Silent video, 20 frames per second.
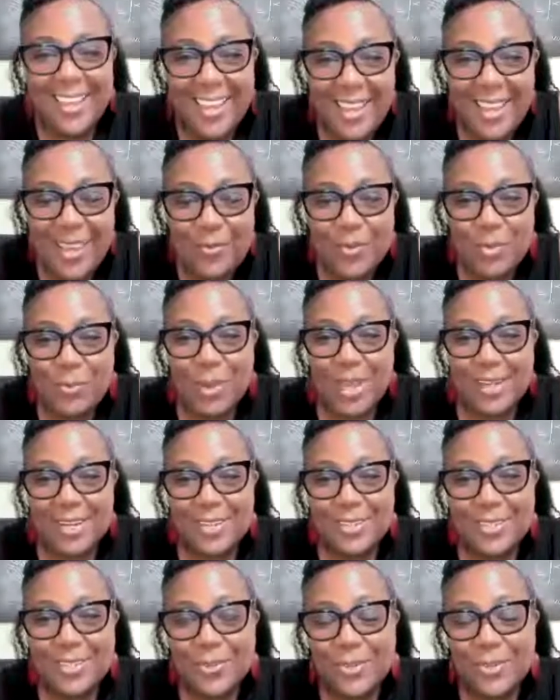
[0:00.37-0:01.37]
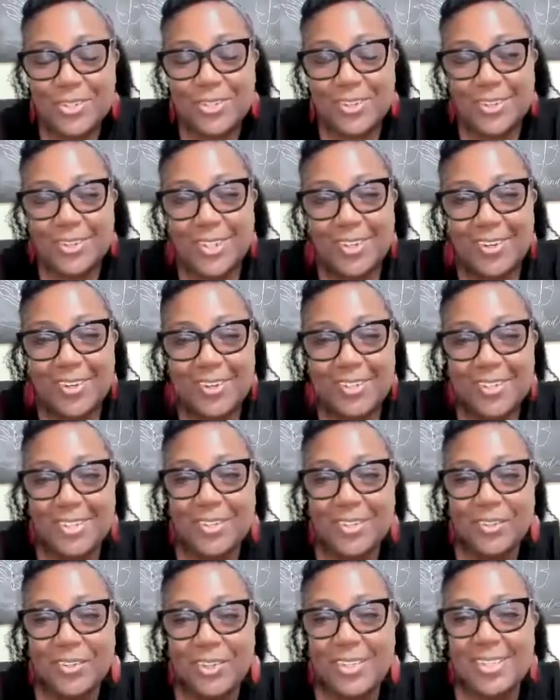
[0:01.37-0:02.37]
Hey everybody, so we're still in our
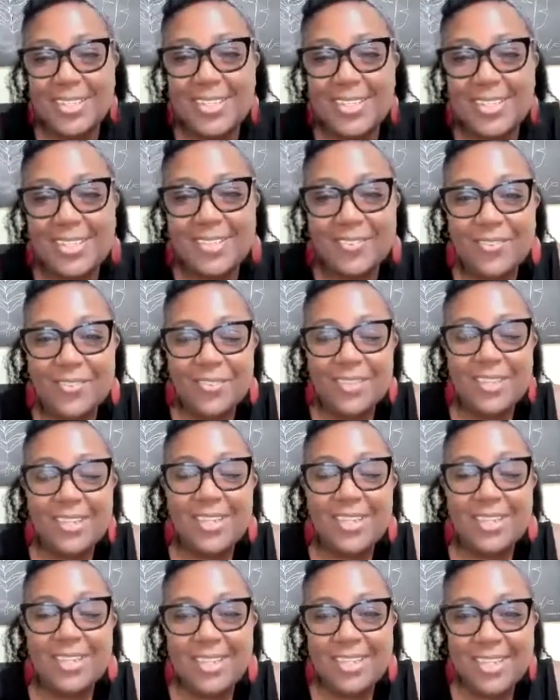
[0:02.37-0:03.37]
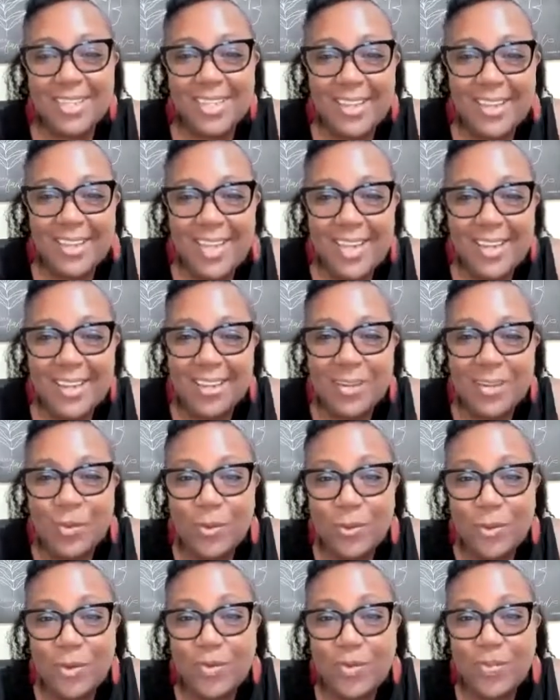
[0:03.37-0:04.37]
series with Jessica and I
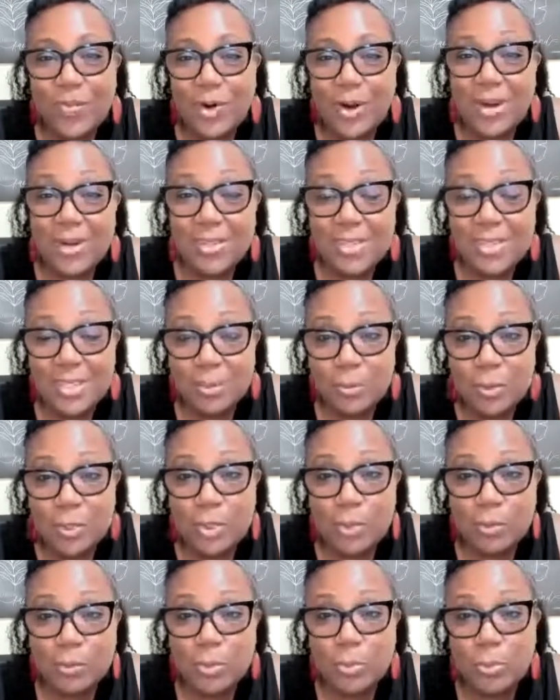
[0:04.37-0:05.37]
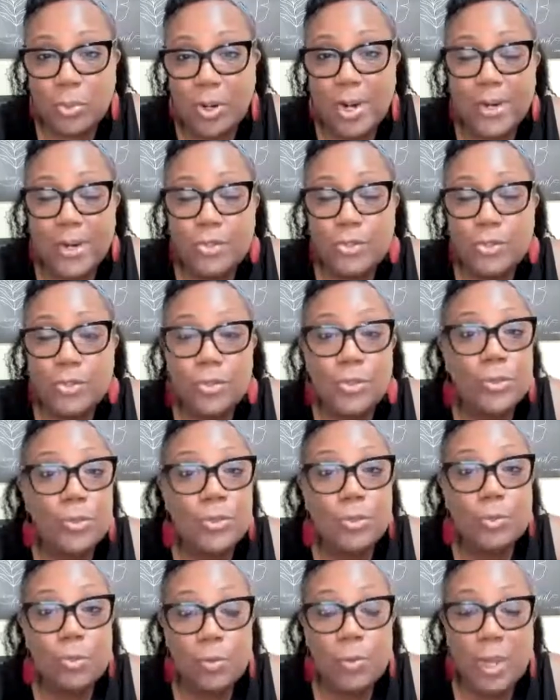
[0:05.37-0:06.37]
going over our symptoms prior to
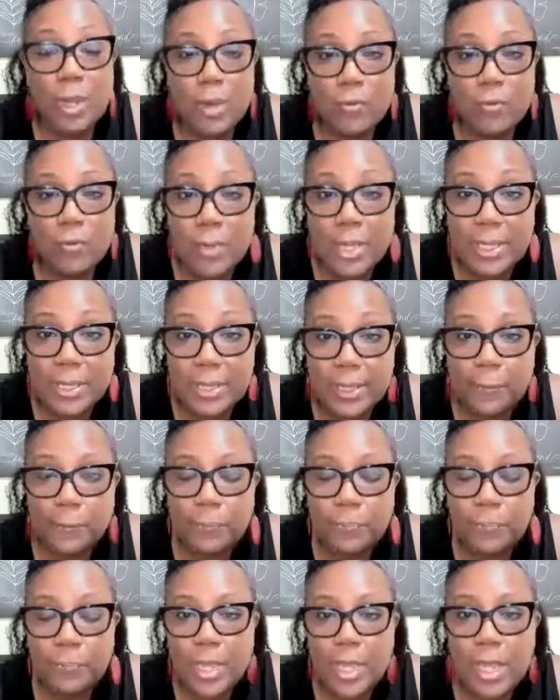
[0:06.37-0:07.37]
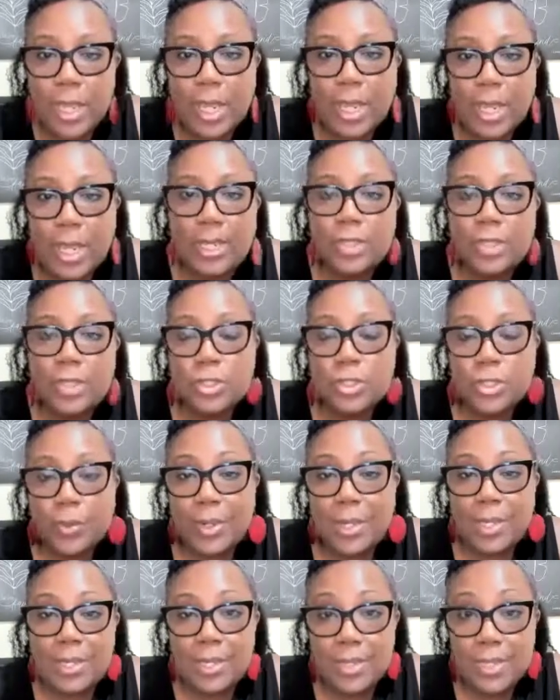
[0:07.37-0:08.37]
the Mood Makeover Method. And so
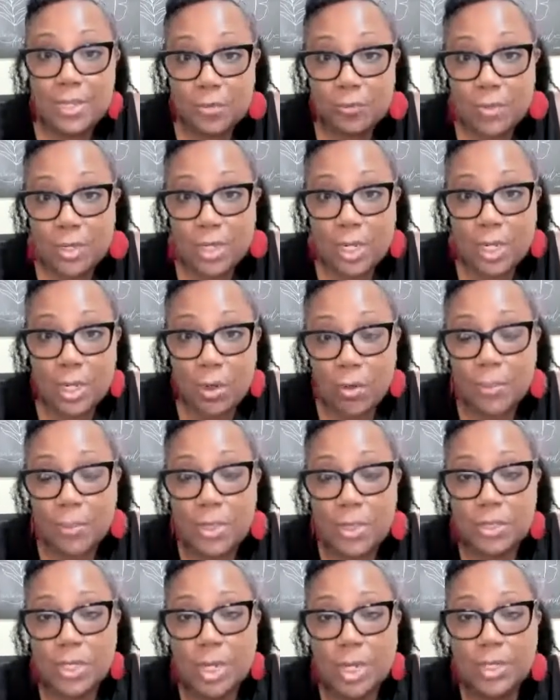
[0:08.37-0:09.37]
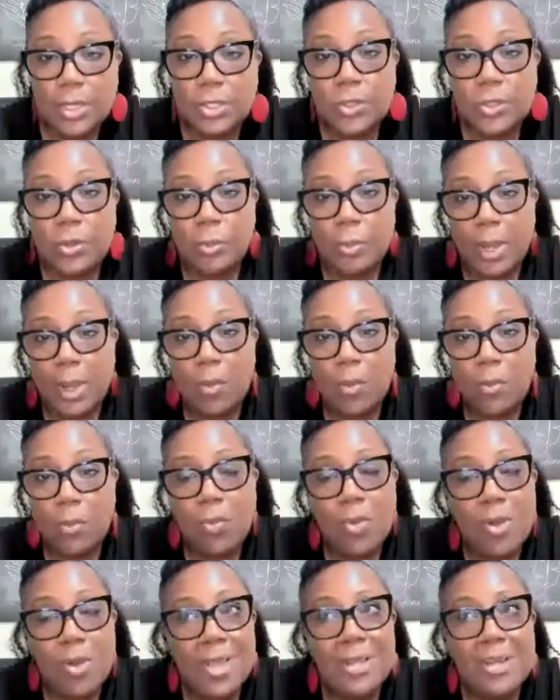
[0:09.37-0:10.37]
in this video, I'm going to talk to you about
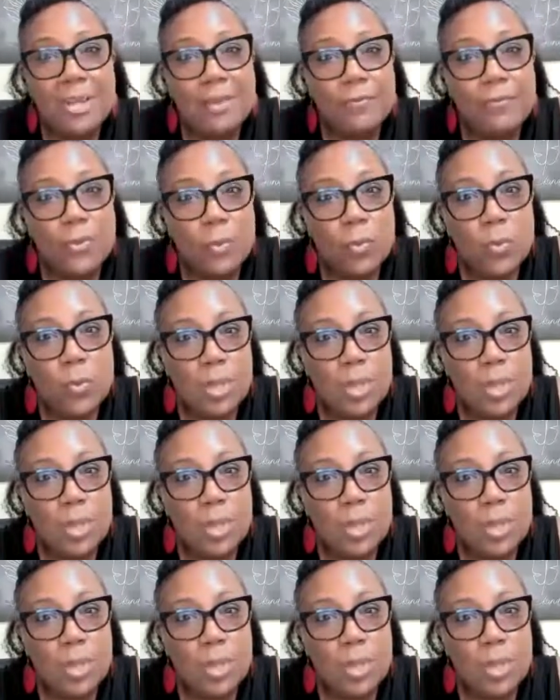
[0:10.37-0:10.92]
one of the